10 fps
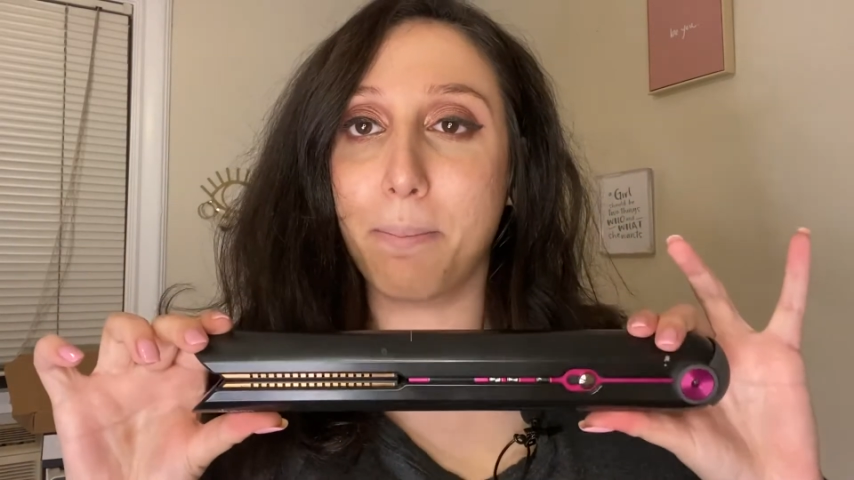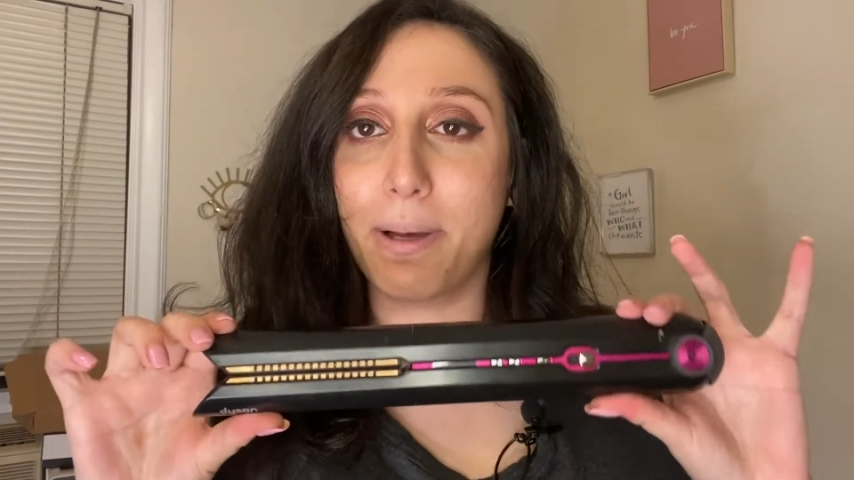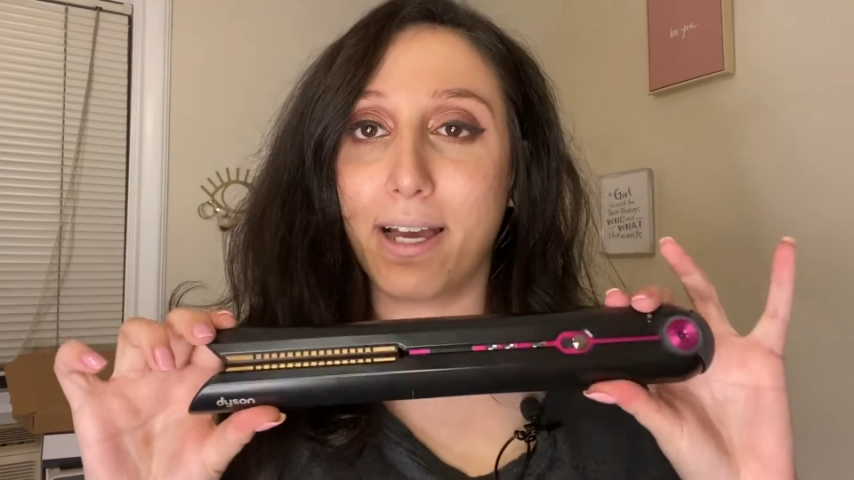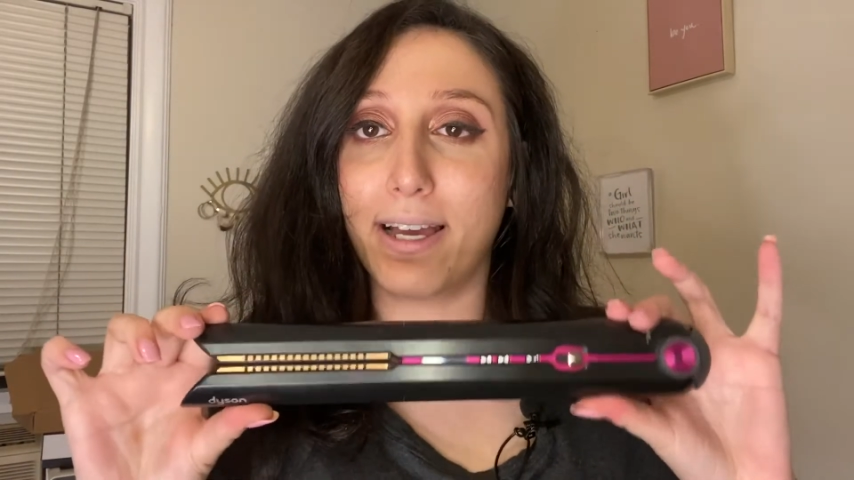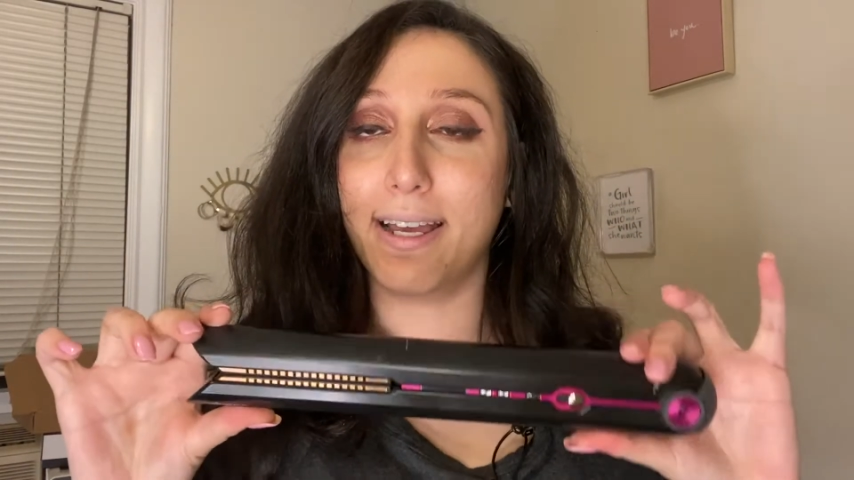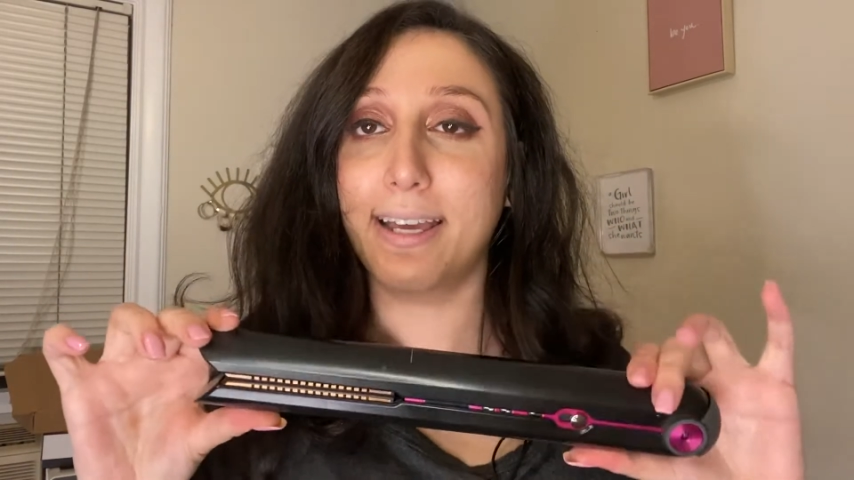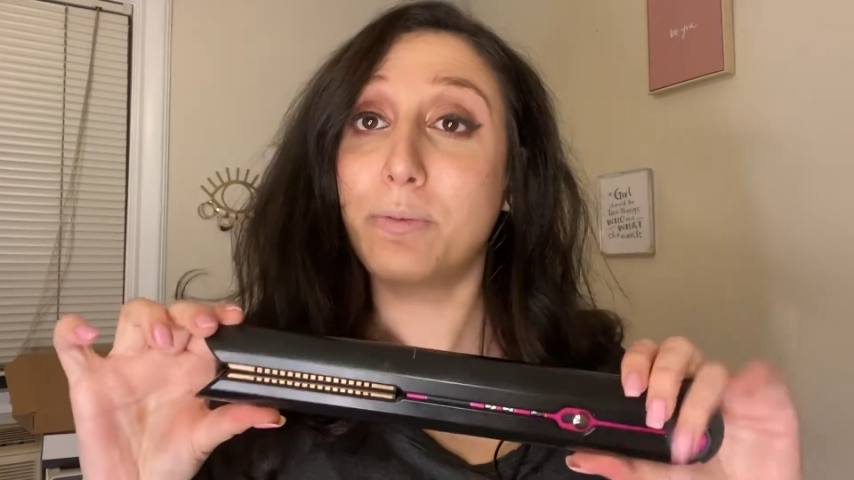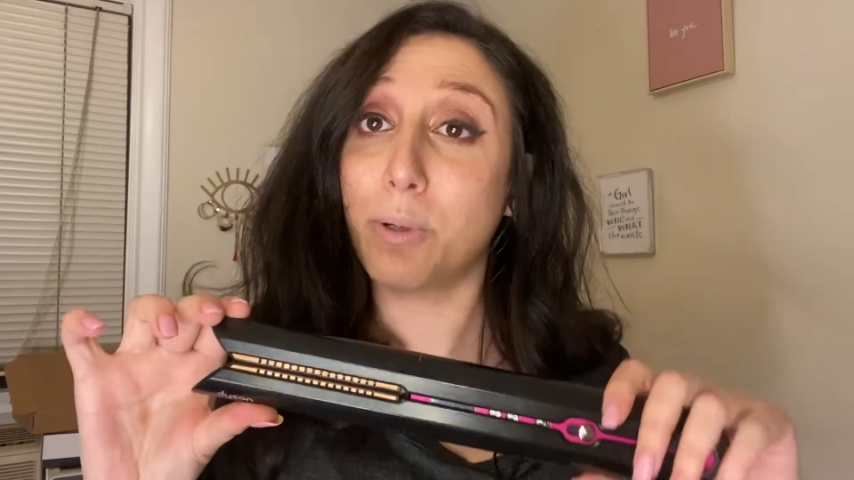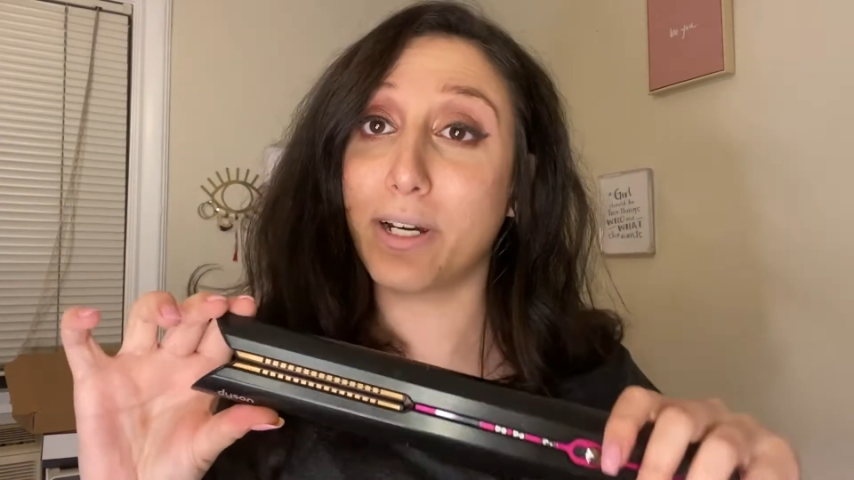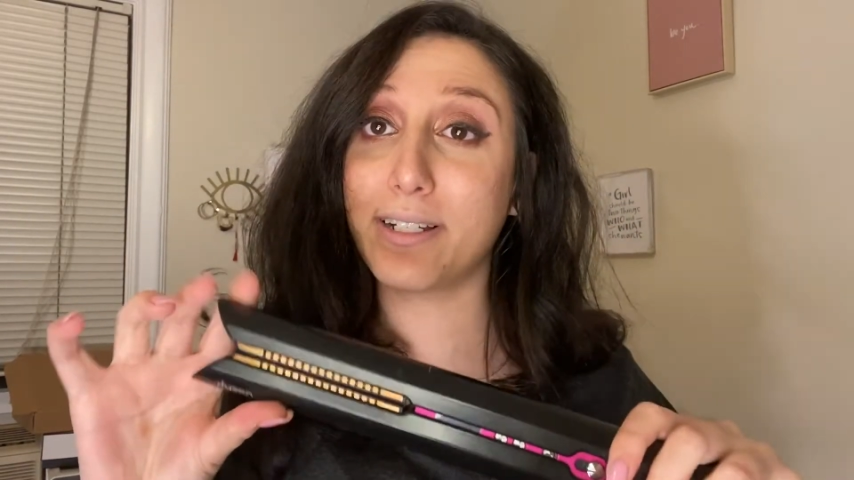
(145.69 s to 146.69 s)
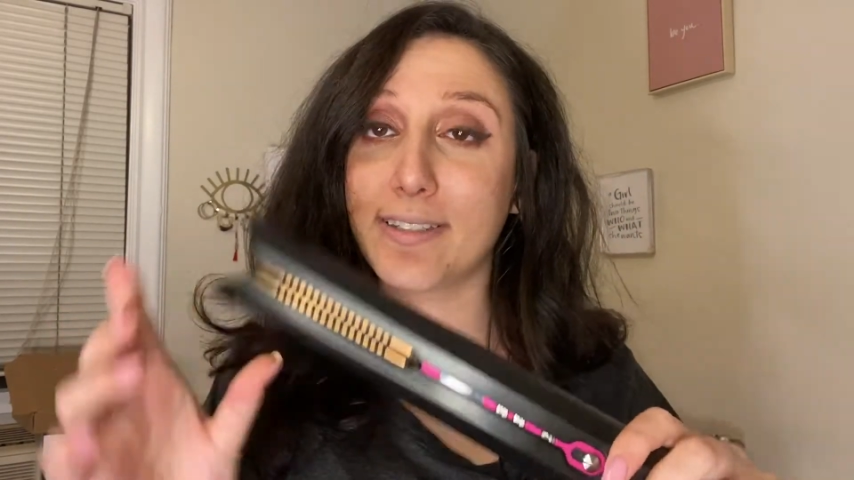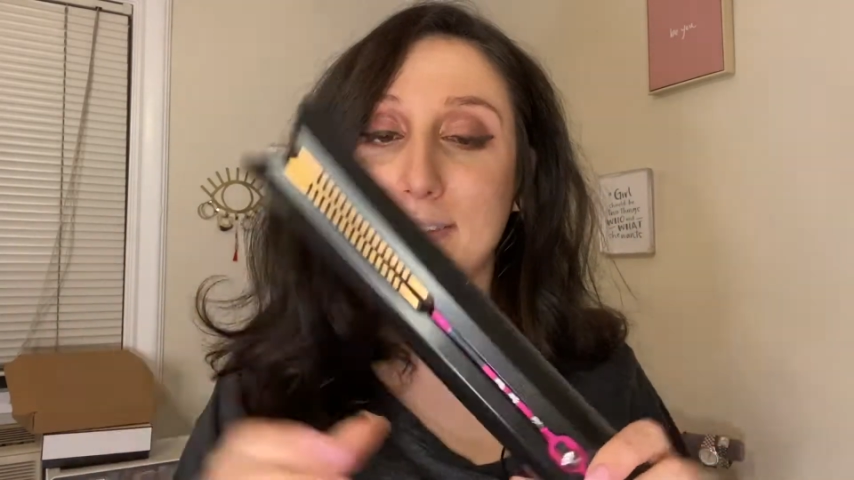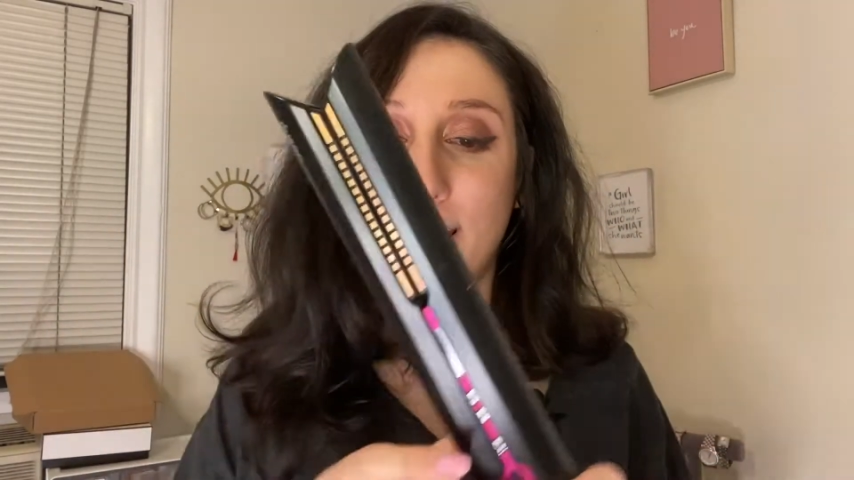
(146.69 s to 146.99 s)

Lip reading: but it works,